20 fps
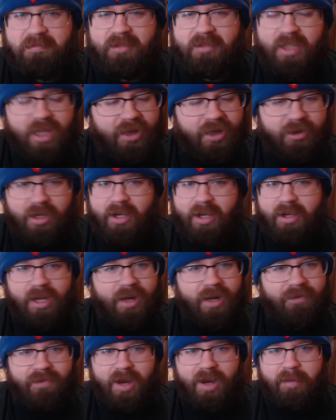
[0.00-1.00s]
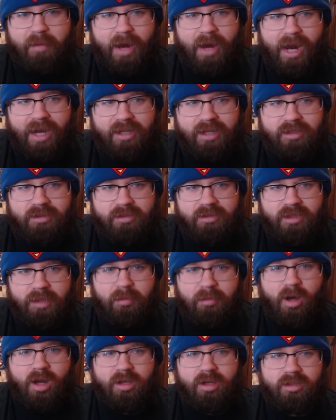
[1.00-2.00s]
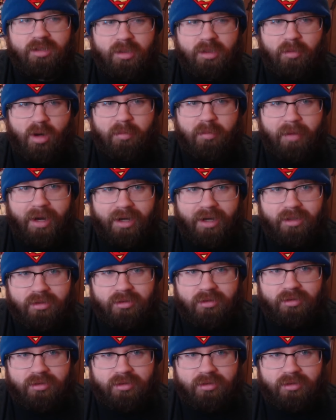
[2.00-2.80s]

I gotta, I gotta fight back. Come on. Come on, man.